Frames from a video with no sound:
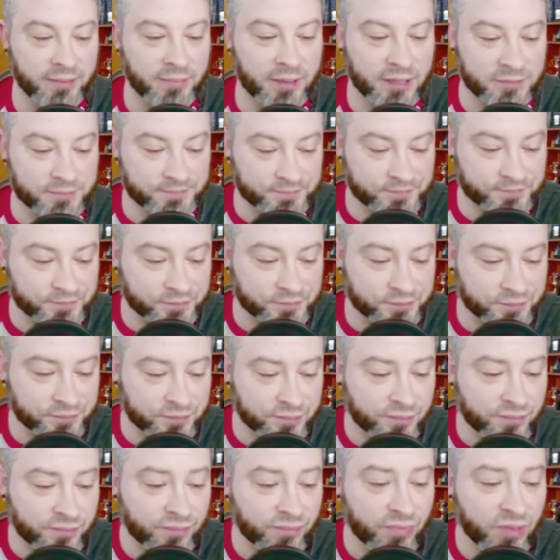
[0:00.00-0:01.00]
But
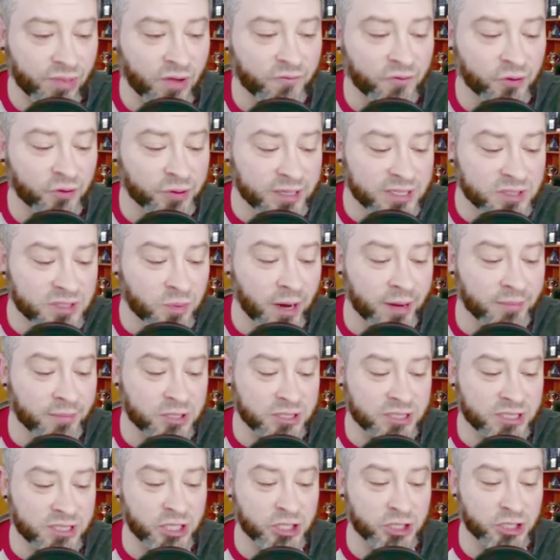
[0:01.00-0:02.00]
for this one, I'm
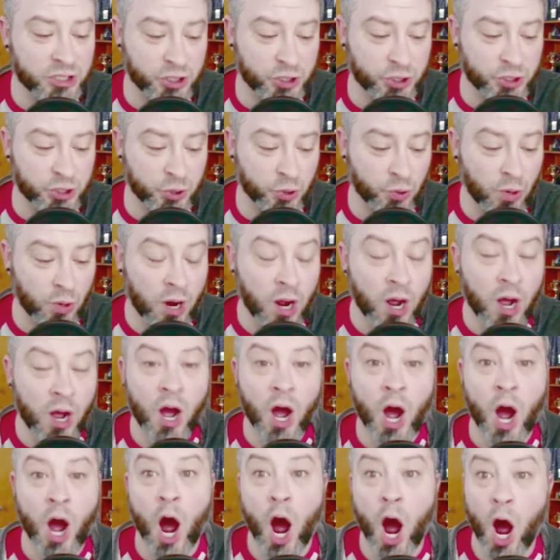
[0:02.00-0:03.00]
just going to do
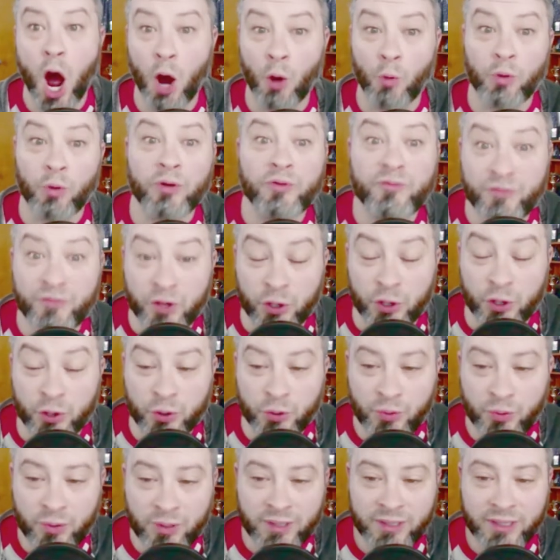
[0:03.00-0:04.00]
a
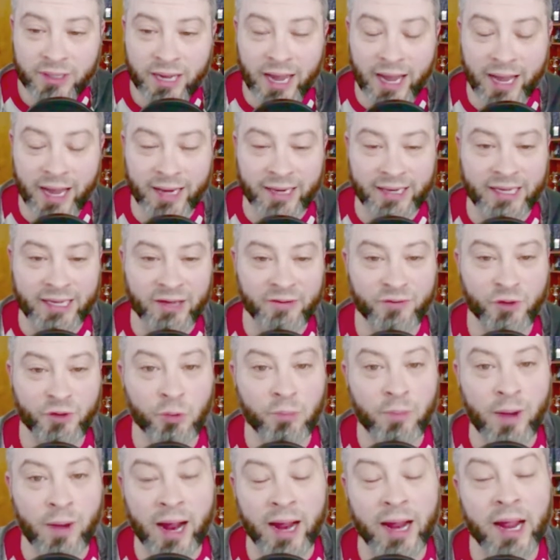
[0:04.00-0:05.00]
review and give you
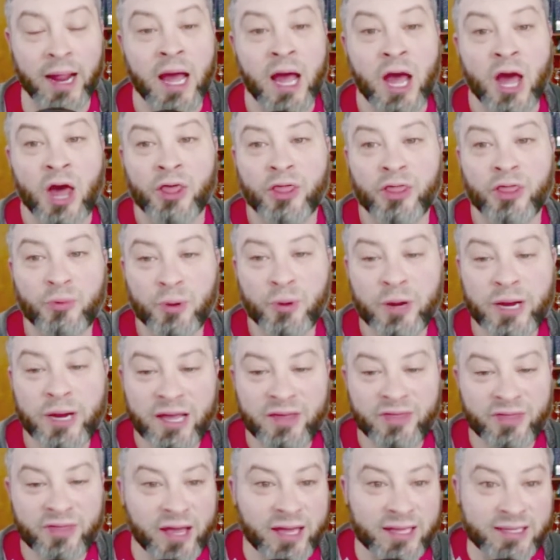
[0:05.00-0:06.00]
my three
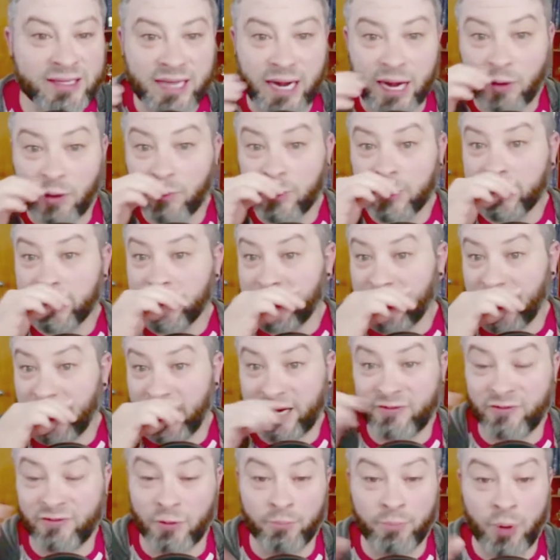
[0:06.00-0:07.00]
things that I really
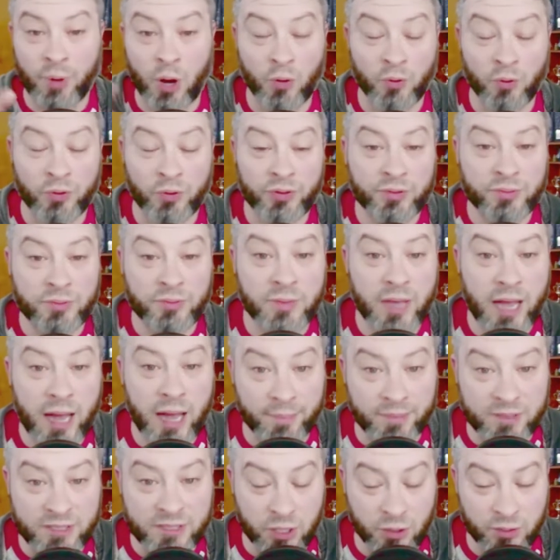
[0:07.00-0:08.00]
liked from both
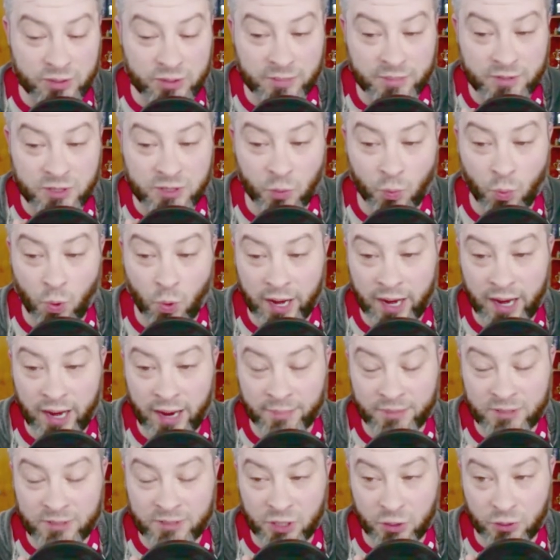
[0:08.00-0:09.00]
episodes, episode one and
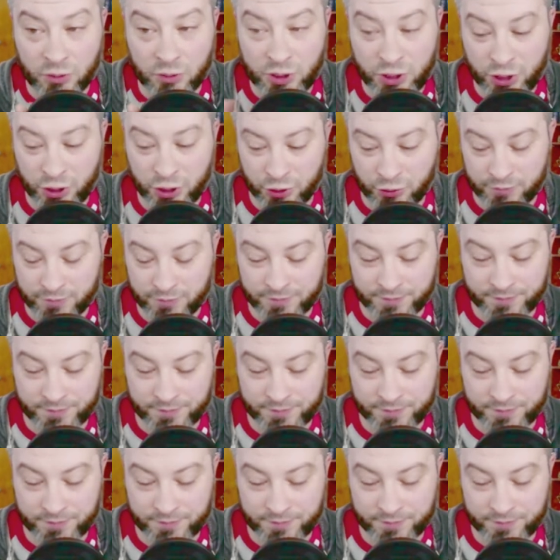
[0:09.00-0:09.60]
episode two.